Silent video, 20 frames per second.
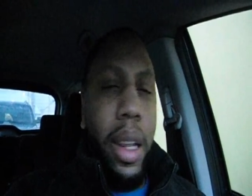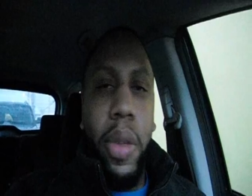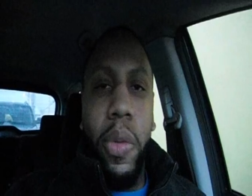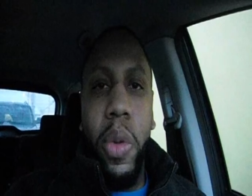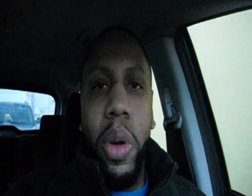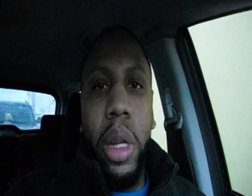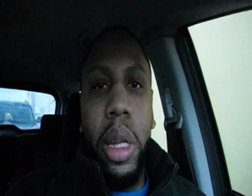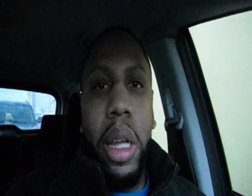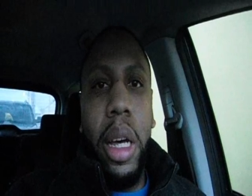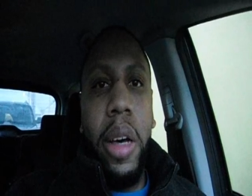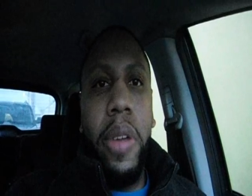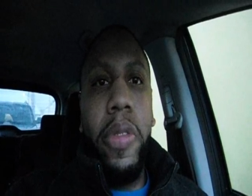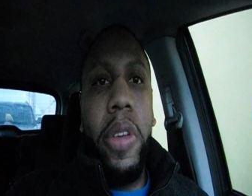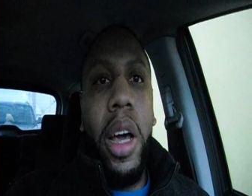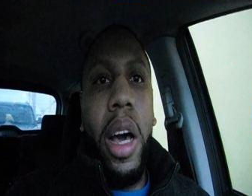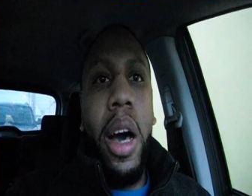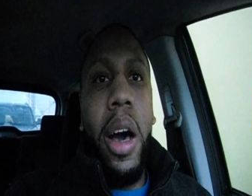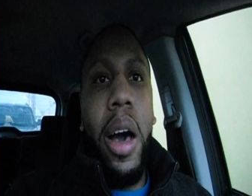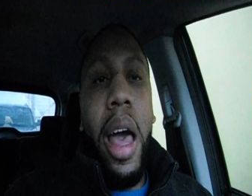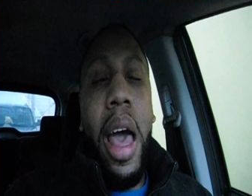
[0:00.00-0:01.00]
One love,
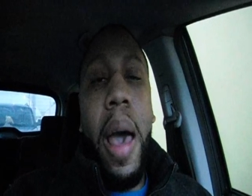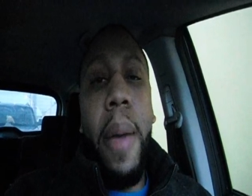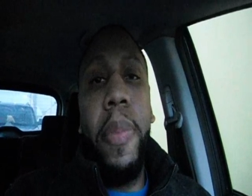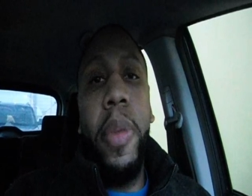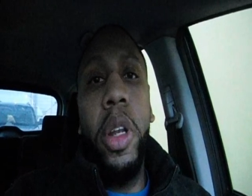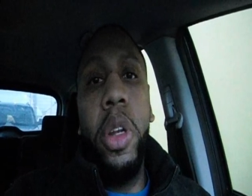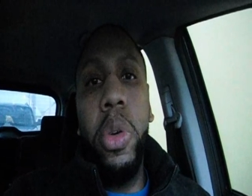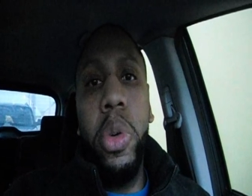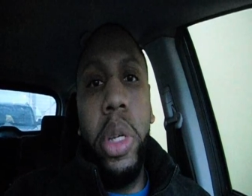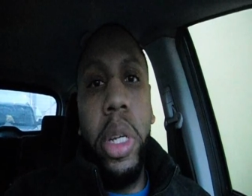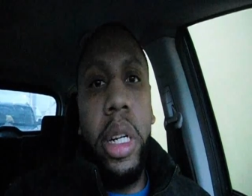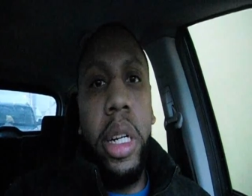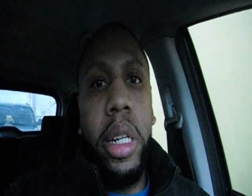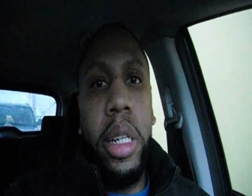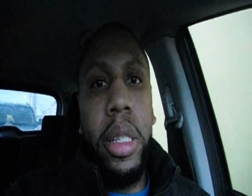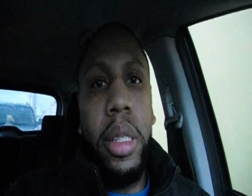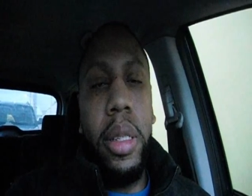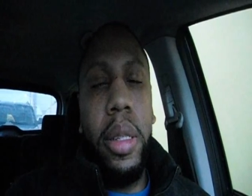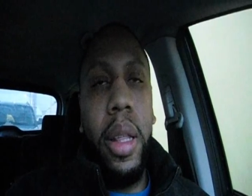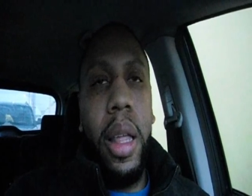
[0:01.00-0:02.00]
y'all. Happy New
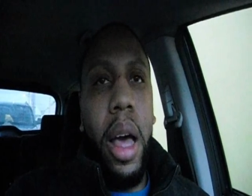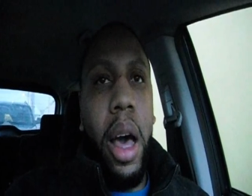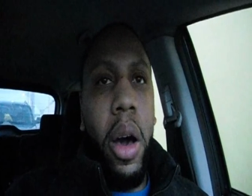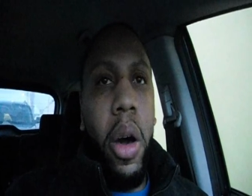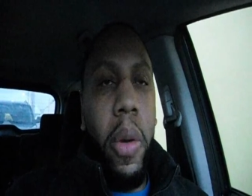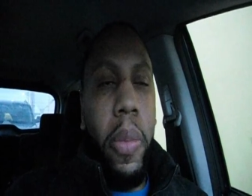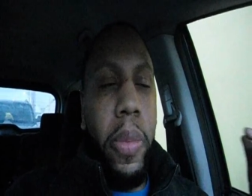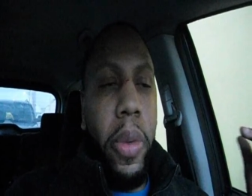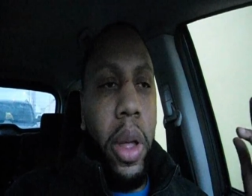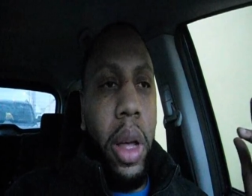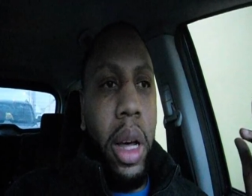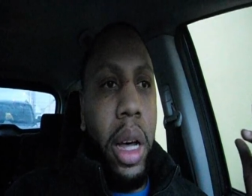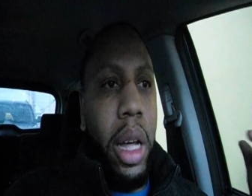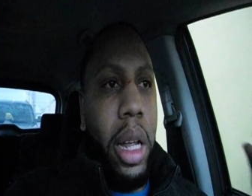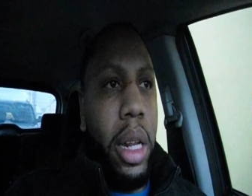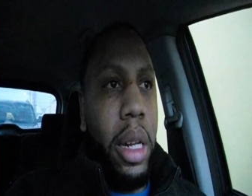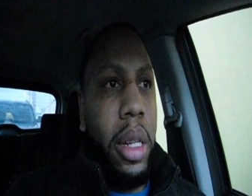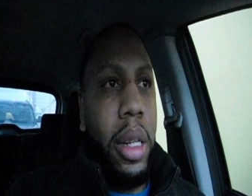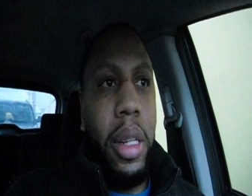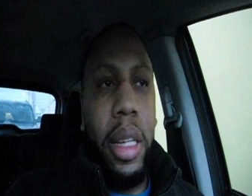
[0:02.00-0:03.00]
Year's. I hope
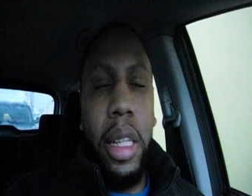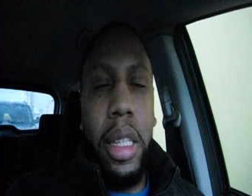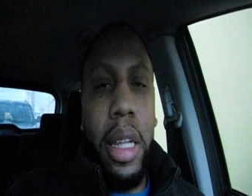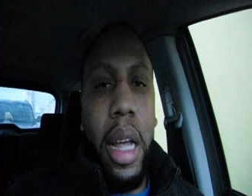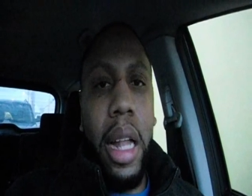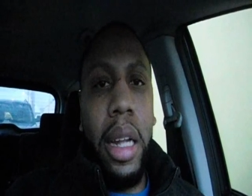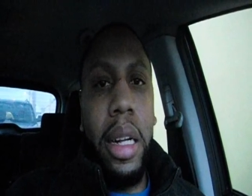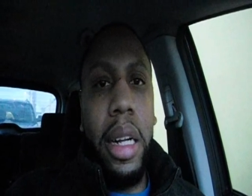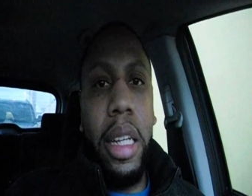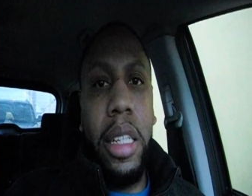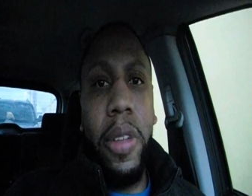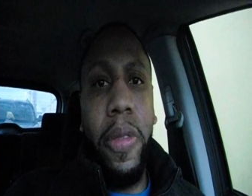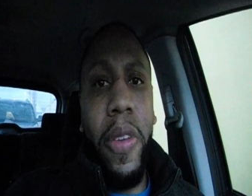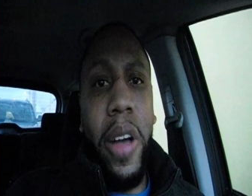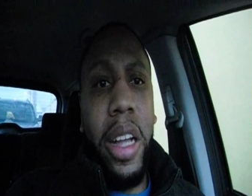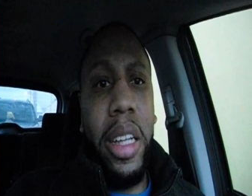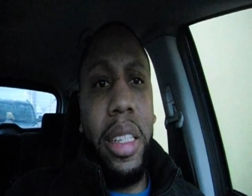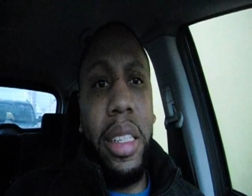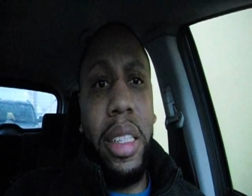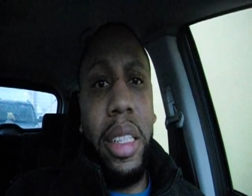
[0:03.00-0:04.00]
these holidays
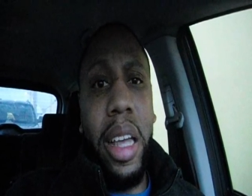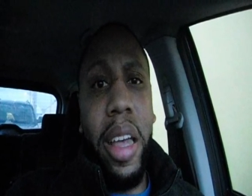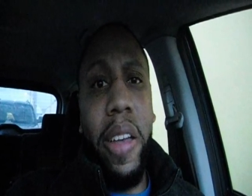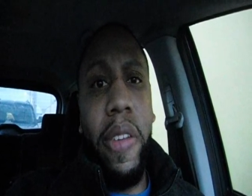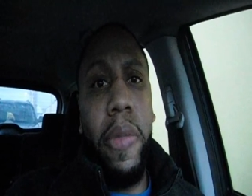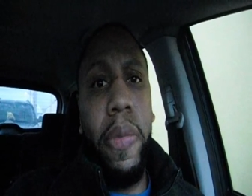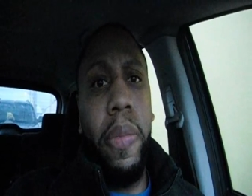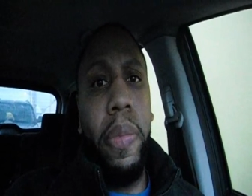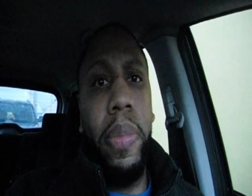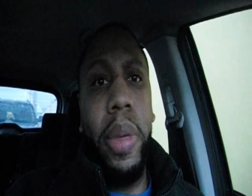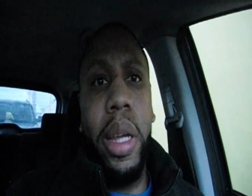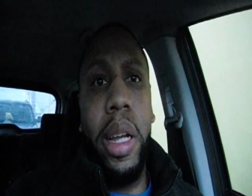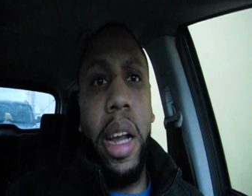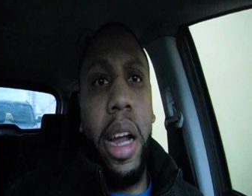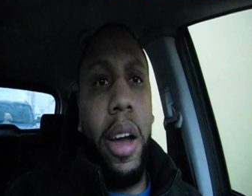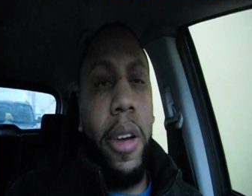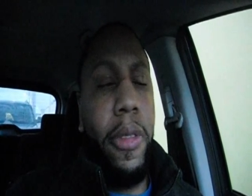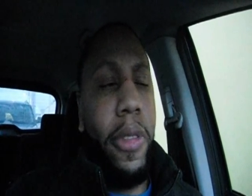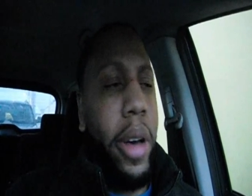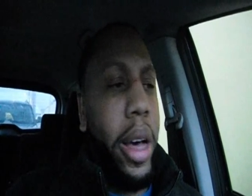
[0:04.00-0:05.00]
find you safe. Be
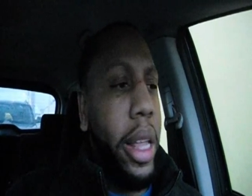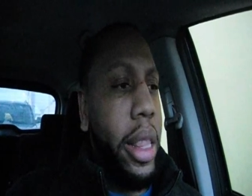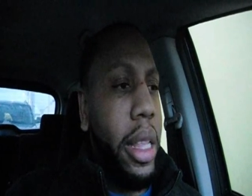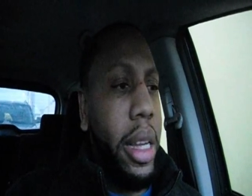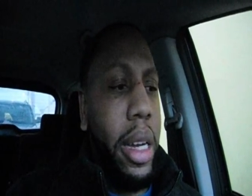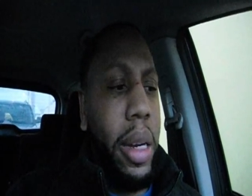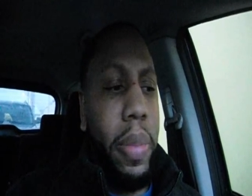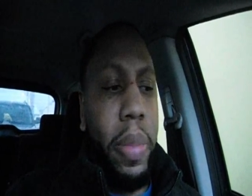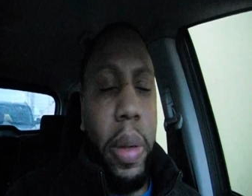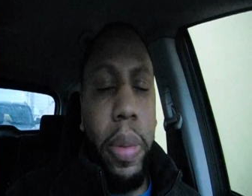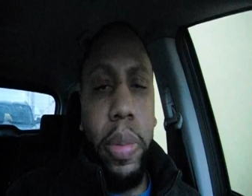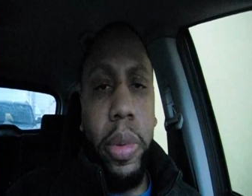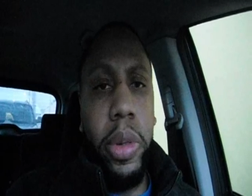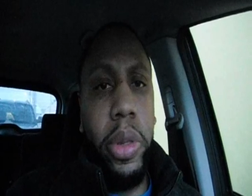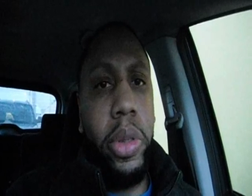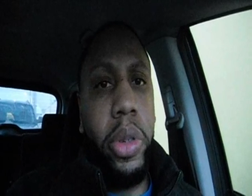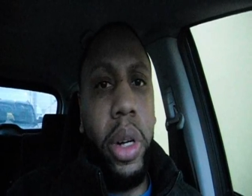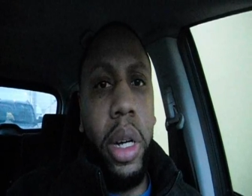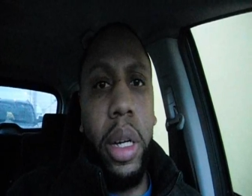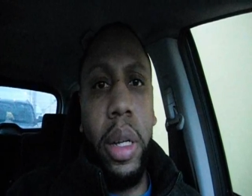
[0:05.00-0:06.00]
careful out there. People
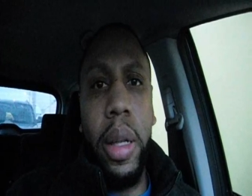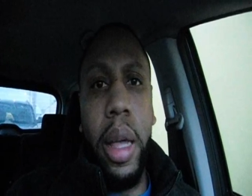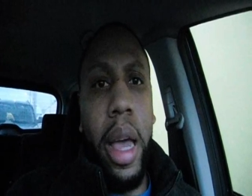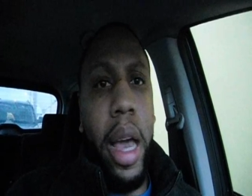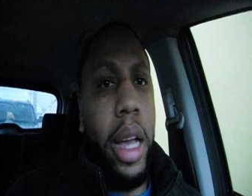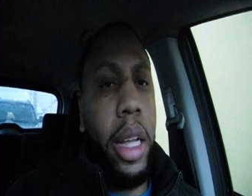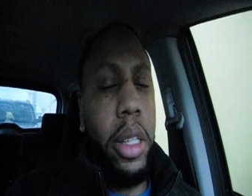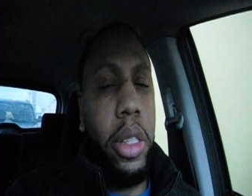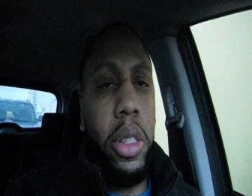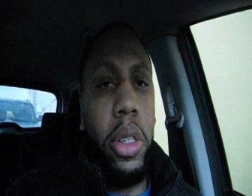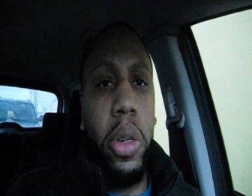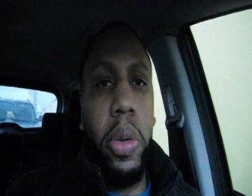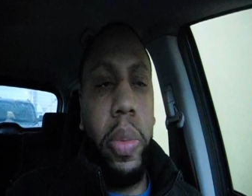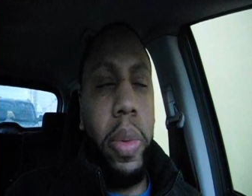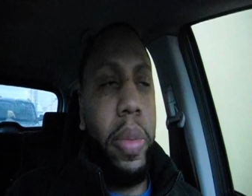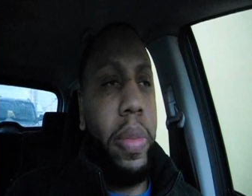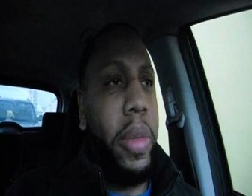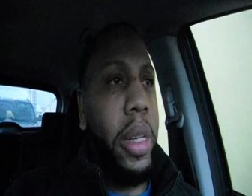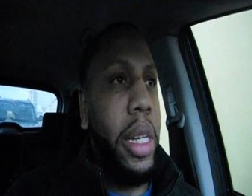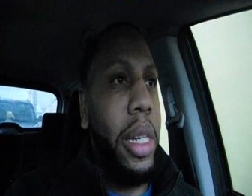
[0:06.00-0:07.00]
drunk, acting
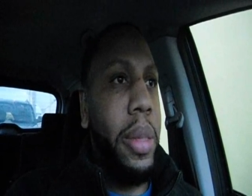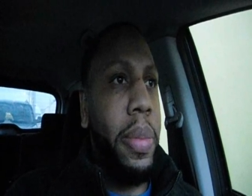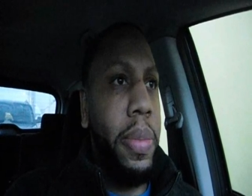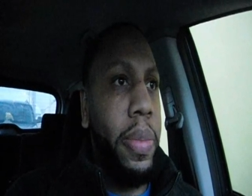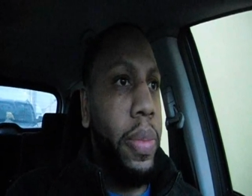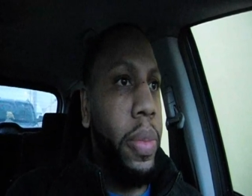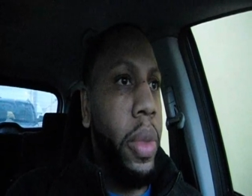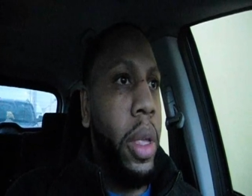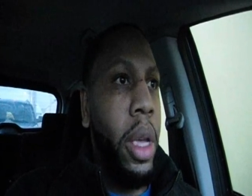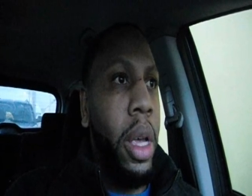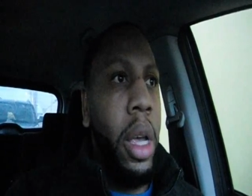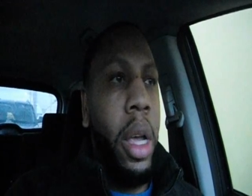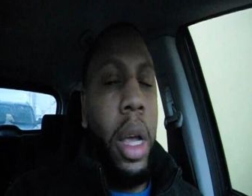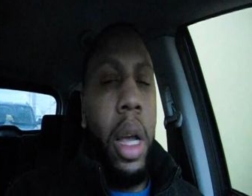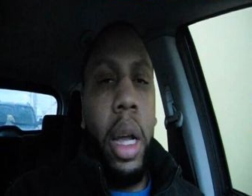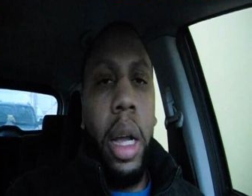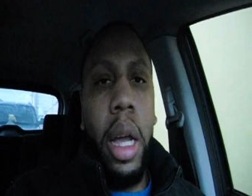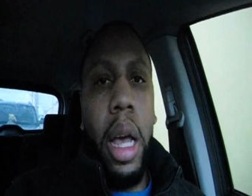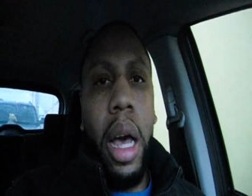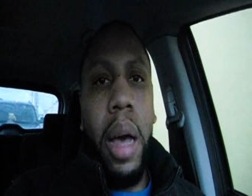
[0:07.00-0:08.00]
stupid, man.
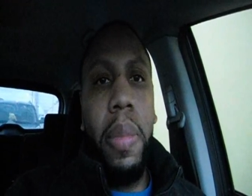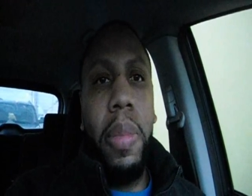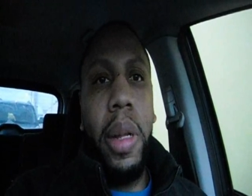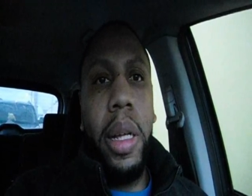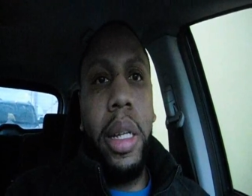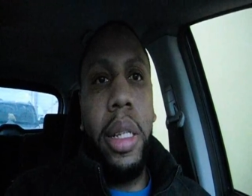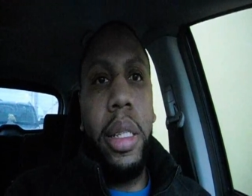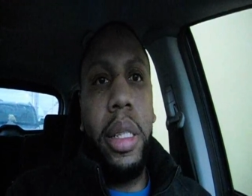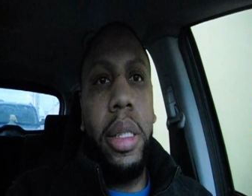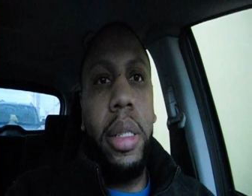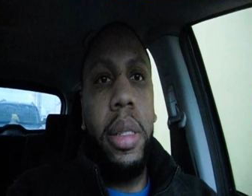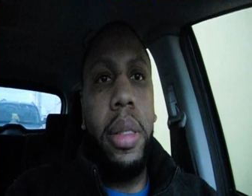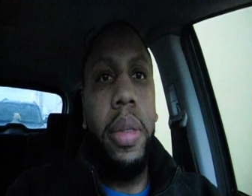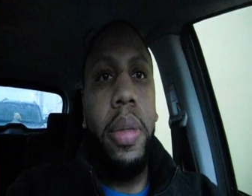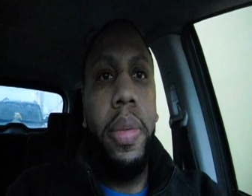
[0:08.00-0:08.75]
God bless.